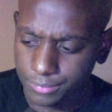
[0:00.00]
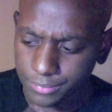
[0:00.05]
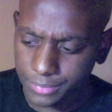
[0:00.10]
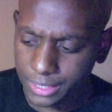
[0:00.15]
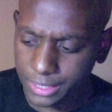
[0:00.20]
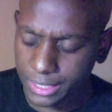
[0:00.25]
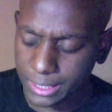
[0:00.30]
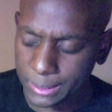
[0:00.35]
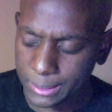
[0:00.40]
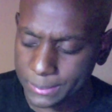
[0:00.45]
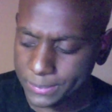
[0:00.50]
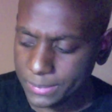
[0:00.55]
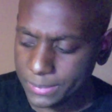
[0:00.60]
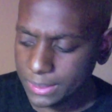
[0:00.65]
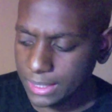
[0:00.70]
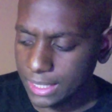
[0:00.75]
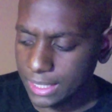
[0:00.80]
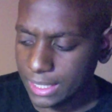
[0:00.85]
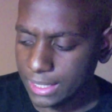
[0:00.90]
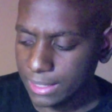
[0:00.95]
and
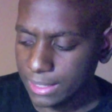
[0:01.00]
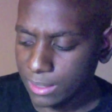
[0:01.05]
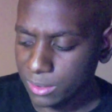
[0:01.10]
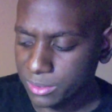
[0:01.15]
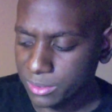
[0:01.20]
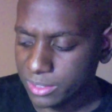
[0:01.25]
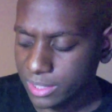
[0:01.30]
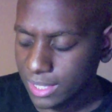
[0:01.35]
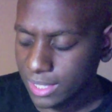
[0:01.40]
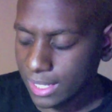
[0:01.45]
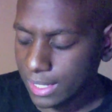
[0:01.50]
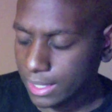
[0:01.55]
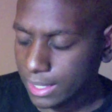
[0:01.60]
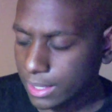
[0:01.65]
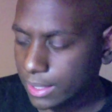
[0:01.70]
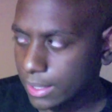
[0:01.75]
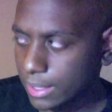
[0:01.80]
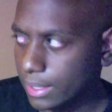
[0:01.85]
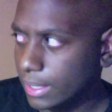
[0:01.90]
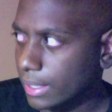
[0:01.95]
getting a little sick.
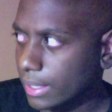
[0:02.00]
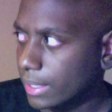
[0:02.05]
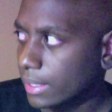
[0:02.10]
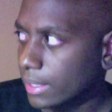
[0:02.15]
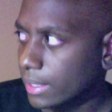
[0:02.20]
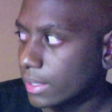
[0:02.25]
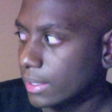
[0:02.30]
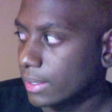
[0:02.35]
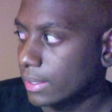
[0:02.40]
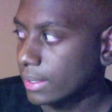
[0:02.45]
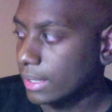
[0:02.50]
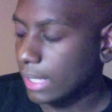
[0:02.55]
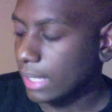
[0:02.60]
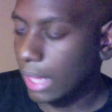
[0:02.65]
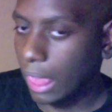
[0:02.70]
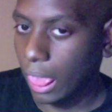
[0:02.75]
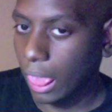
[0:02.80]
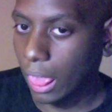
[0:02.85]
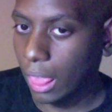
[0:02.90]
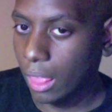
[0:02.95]

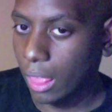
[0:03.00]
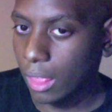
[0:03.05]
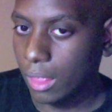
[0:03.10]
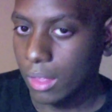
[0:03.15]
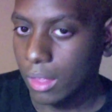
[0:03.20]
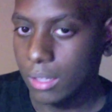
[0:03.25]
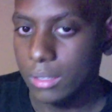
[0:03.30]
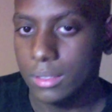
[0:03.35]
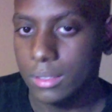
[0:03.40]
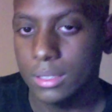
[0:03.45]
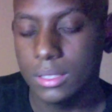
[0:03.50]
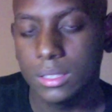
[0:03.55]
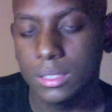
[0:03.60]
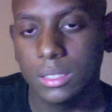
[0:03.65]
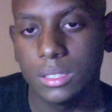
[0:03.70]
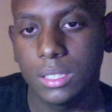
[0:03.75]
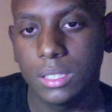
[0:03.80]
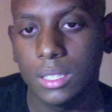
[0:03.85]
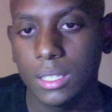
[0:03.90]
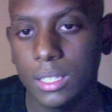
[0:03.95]
Yeah.
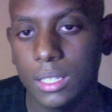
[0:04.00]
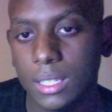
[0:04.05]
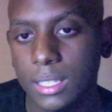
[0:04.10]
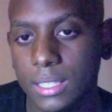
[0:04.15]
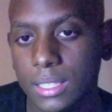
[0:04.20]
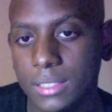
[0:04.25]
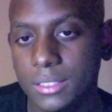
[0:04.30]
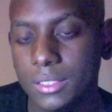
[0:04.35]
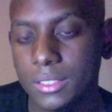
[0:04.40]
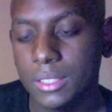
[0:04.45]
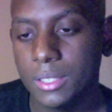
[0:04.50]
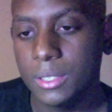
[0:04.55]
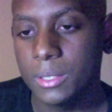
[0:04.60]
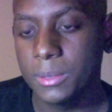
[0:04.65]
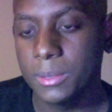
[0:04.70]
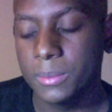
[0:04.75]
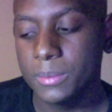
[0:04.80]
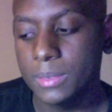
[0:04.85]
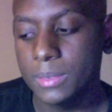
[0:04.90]
So